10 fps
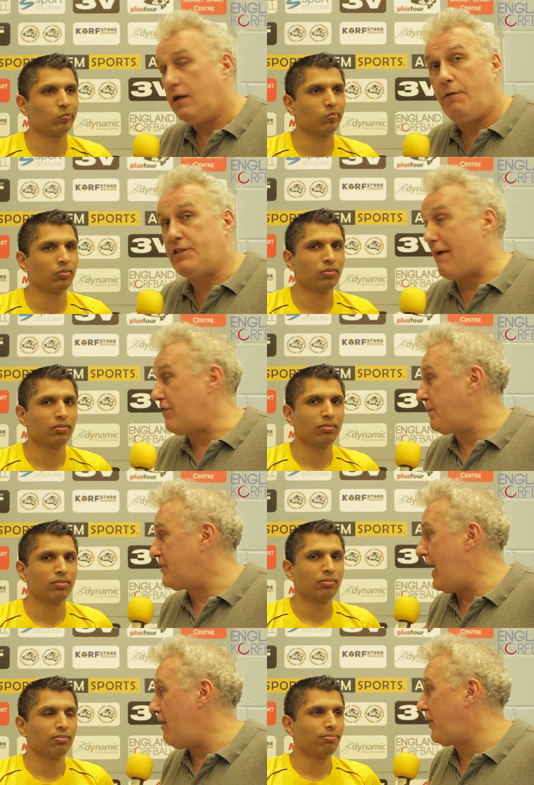Speaker 1: with Davesh
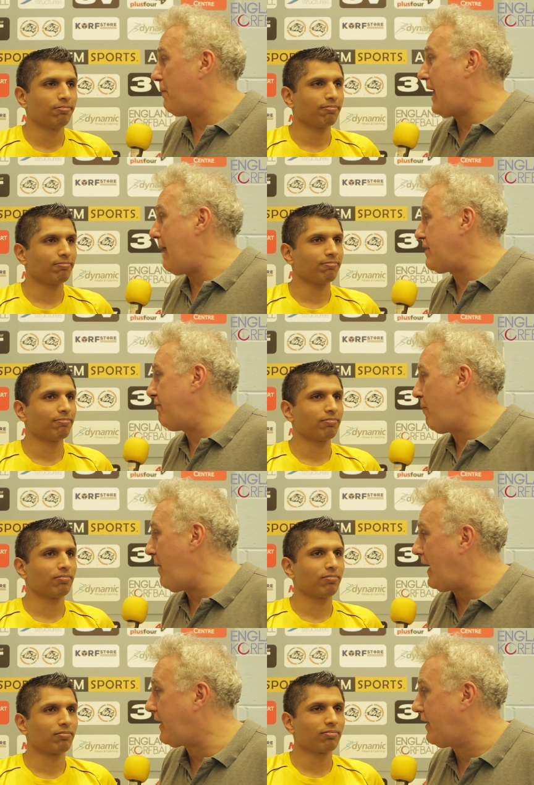Patel, club captain for Bec.